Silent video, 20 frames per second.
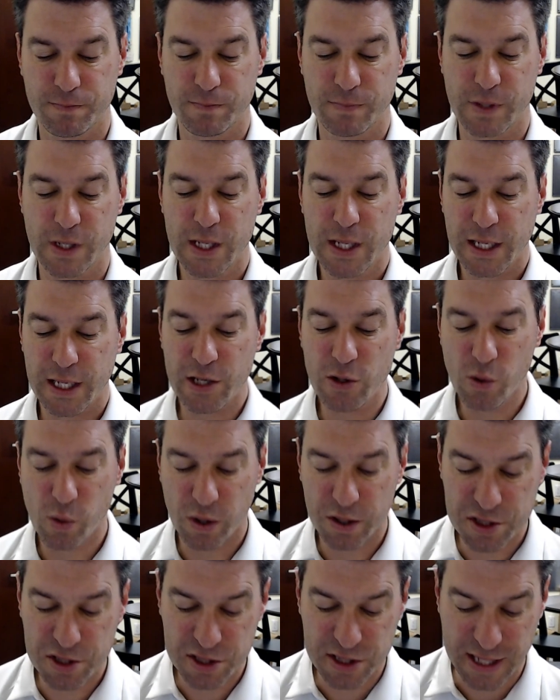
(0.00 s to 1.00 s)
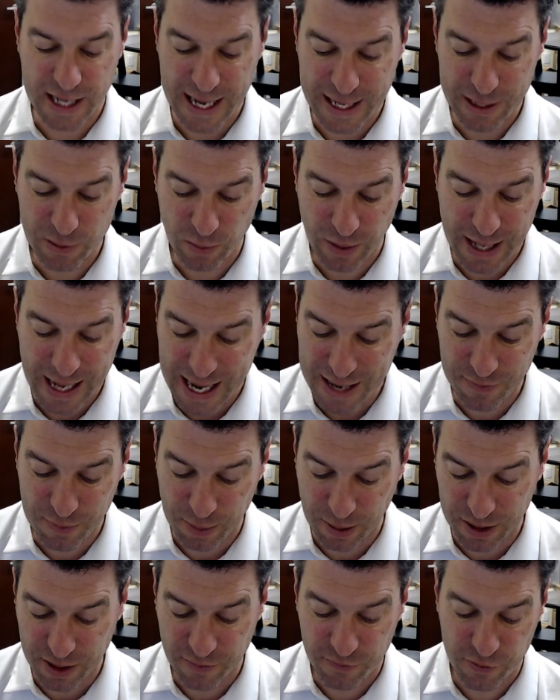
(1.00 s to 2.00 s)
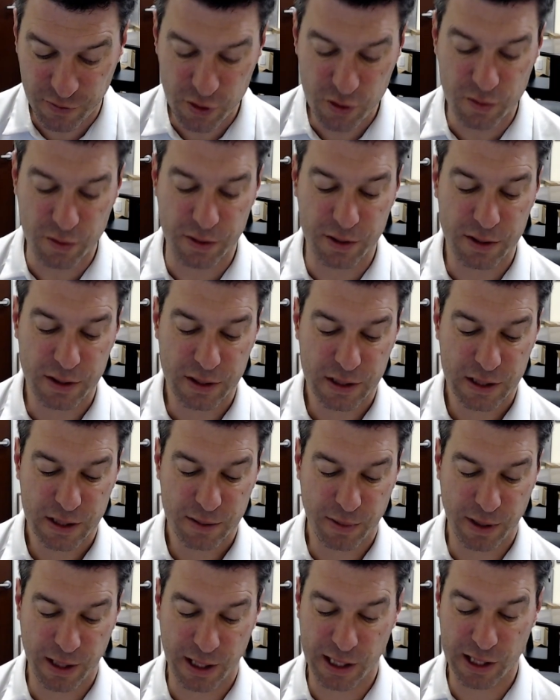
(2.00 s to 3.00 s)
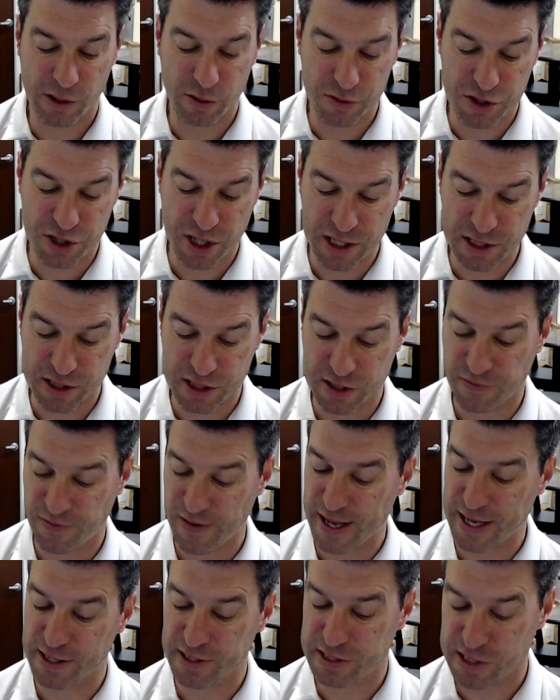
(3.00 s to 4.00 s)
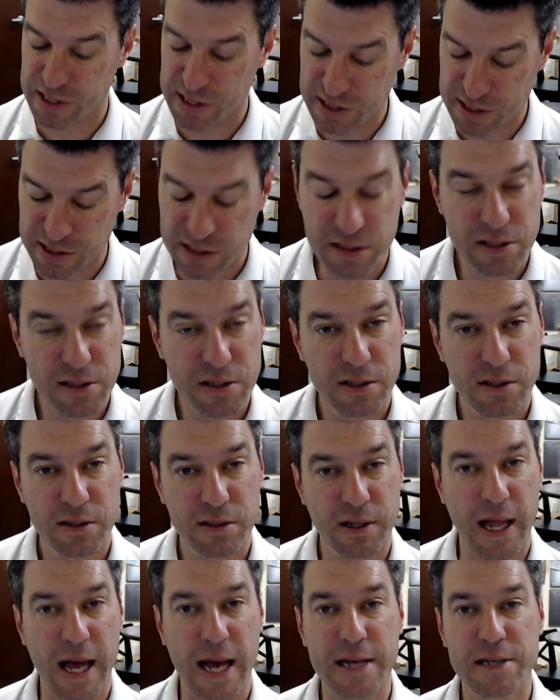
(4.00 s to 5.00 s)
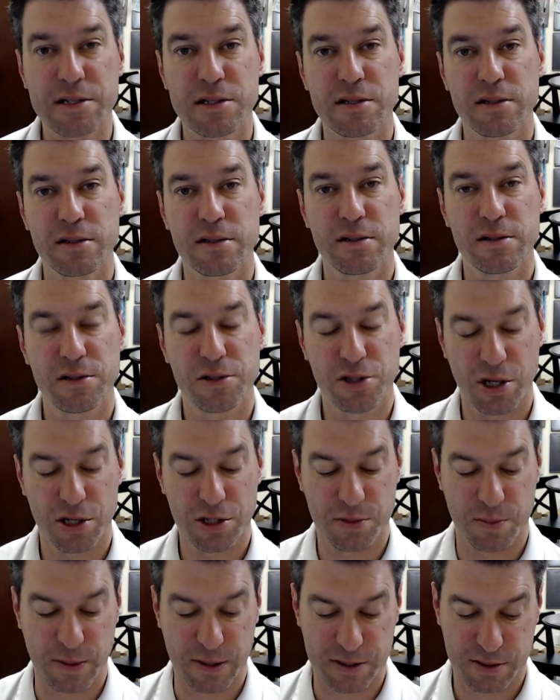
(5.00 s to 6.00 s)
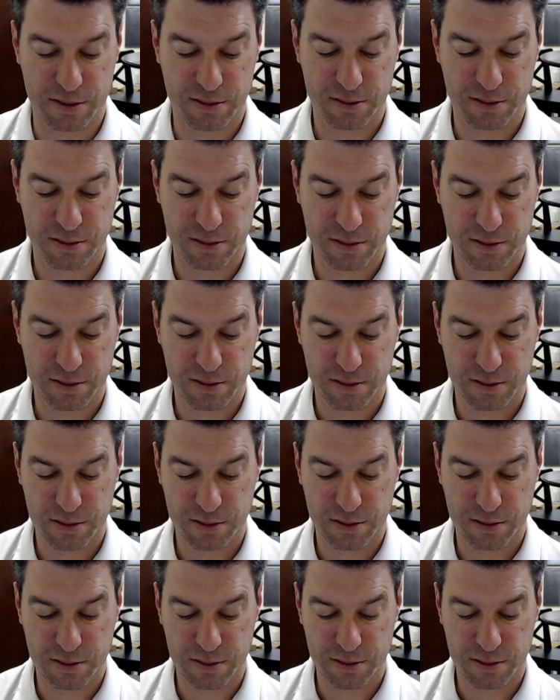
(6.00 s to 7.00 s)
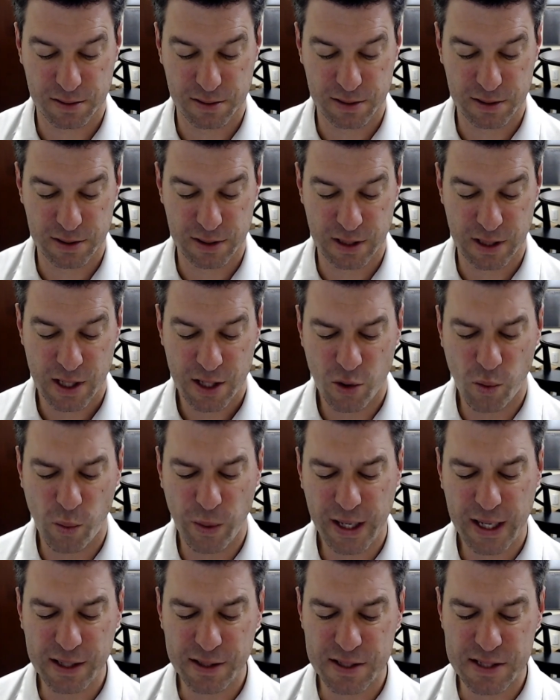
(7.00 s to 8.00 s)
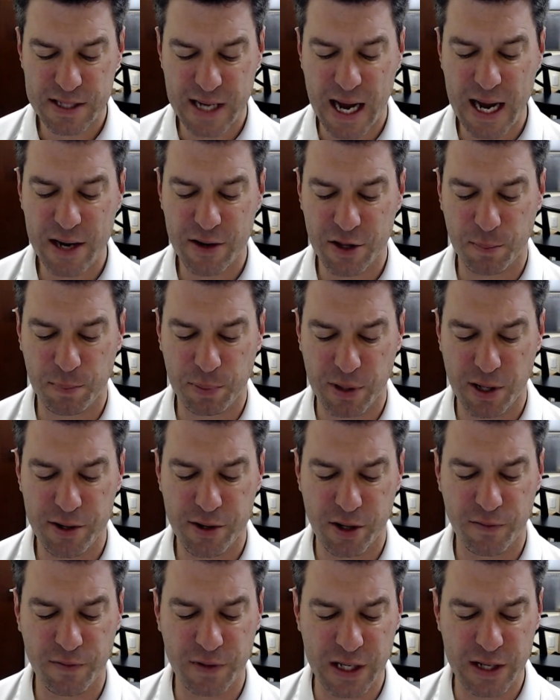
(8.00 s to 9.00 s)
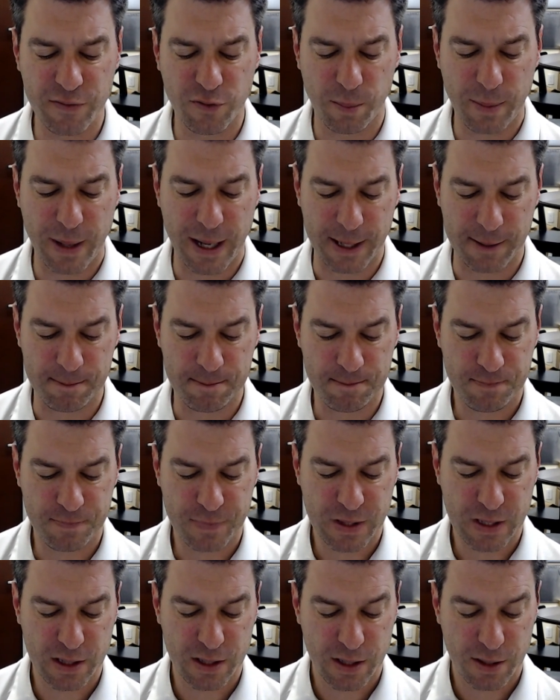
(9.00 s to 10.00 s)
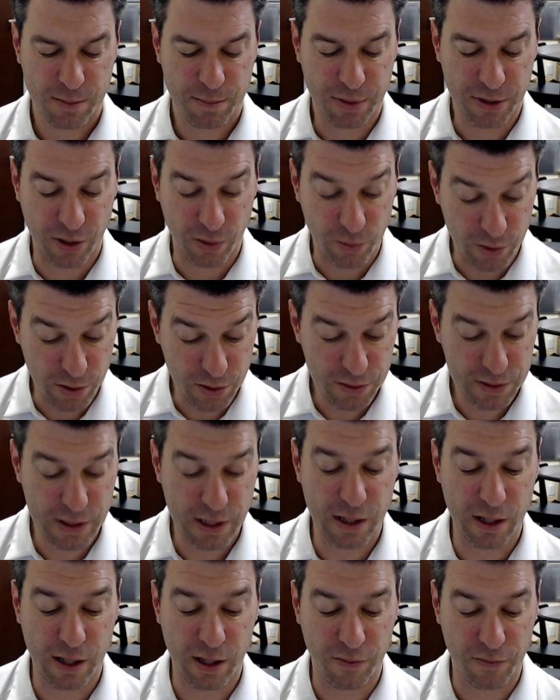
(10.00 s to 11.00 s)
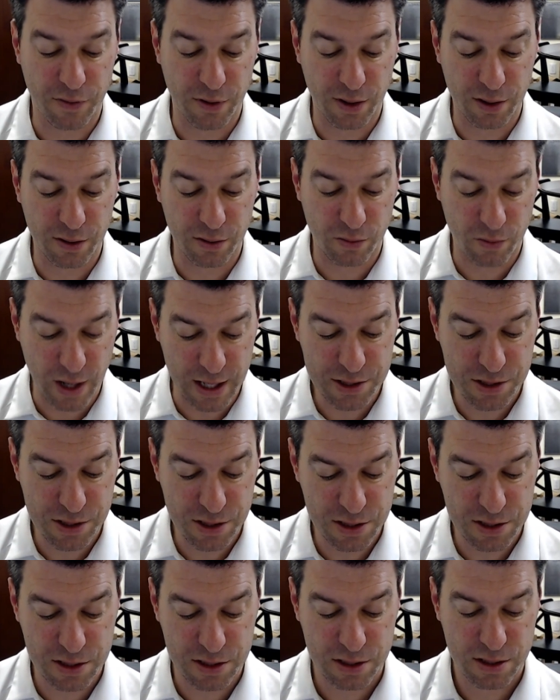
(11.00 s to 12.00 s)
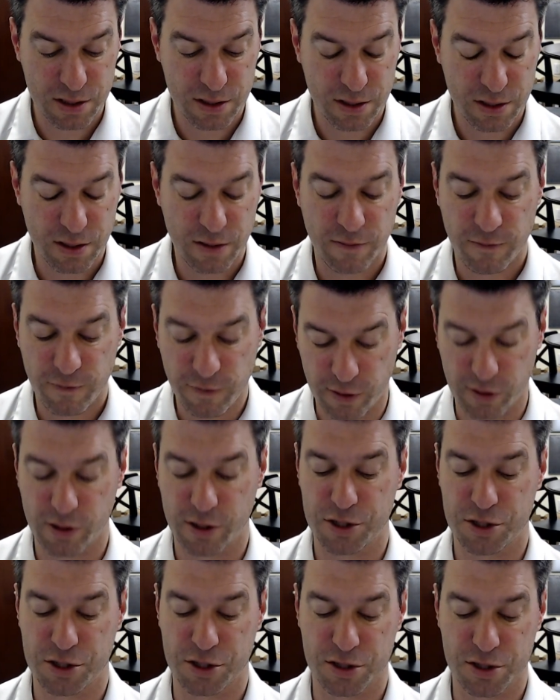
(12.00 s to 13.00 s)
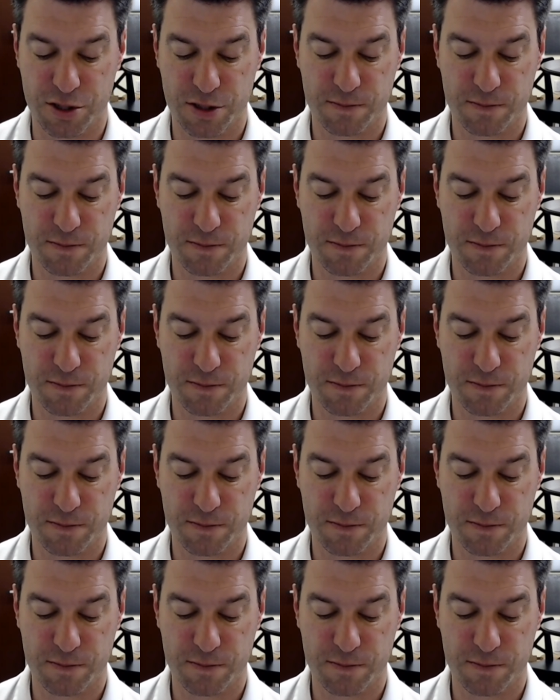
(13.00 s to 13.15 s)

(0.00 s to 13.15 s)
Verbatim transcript: He who works his land will have abundant food, but he who chases fantasies lacks judgment. The wicked desire the plunder of evil men, but the root of the righteous flourishes.